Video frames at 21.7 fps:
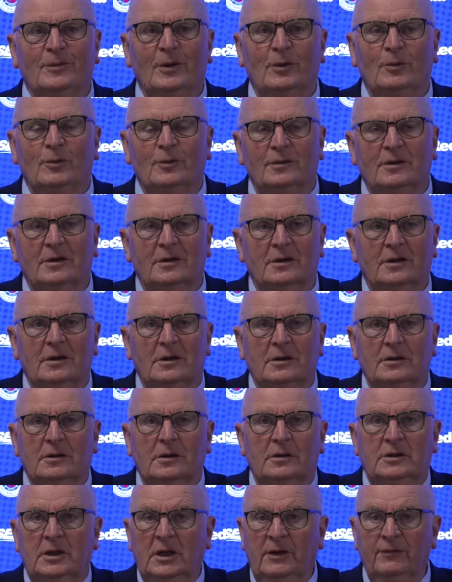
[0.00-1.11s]
Well,
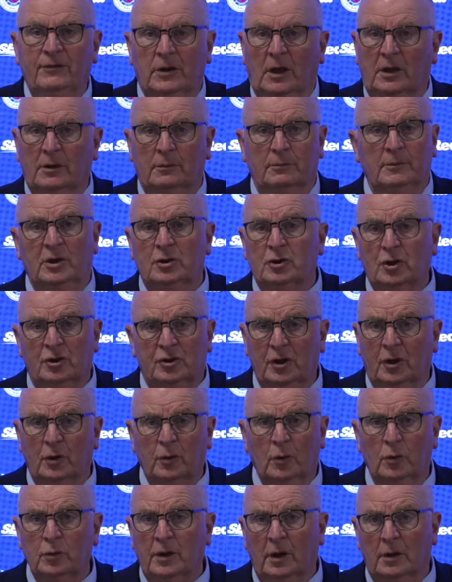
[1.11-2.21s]
Dave's a major
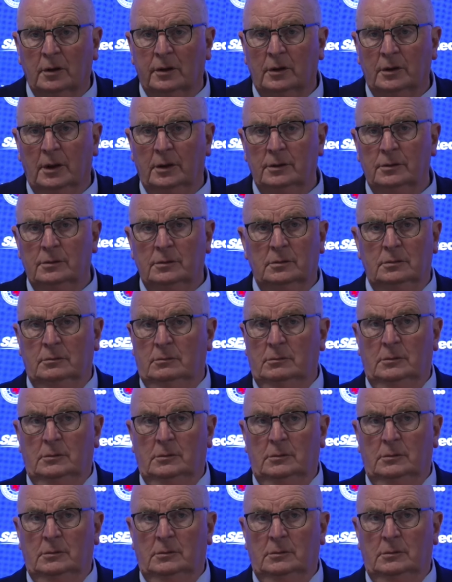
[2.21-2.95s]
shareholder and